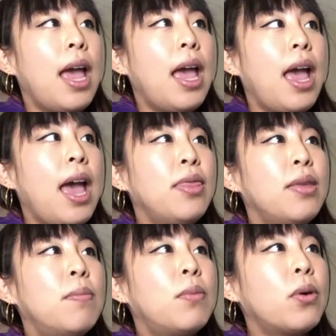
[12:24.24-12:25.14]

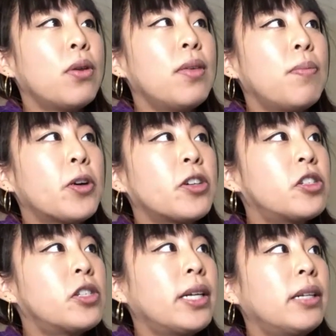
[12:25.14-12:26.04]
the more the
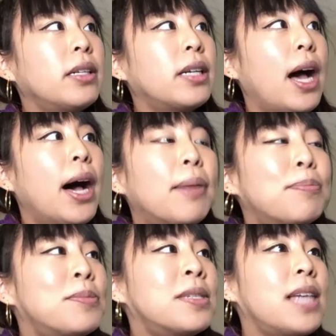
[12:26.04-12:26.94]
person
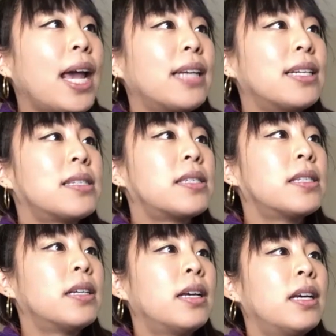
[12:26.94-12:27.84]
comes and
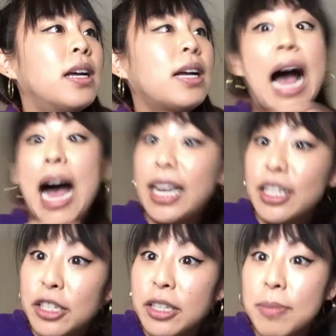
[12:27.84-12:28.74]
is
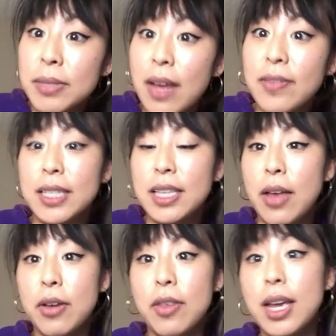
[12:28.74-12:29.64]
kind to themselves, that's the
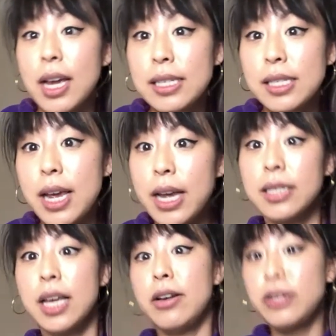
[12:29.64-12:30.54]
other thing I say,
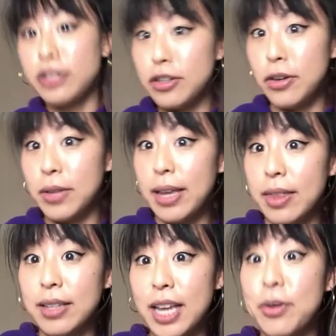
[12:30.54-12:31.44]
because I also know
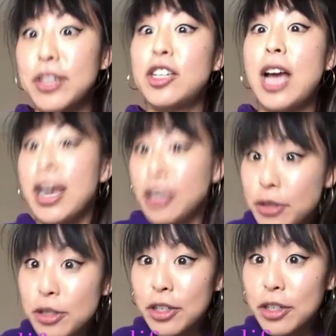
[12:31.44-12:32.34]
like the language I
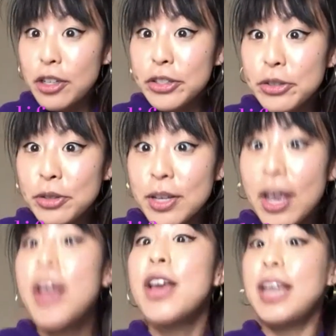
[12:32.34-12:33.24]
used to use
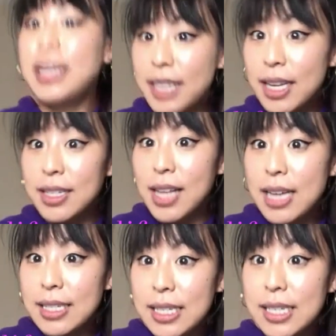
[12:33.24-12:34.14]
in dance
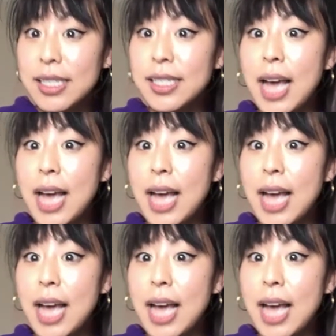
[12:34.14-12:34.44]
classes.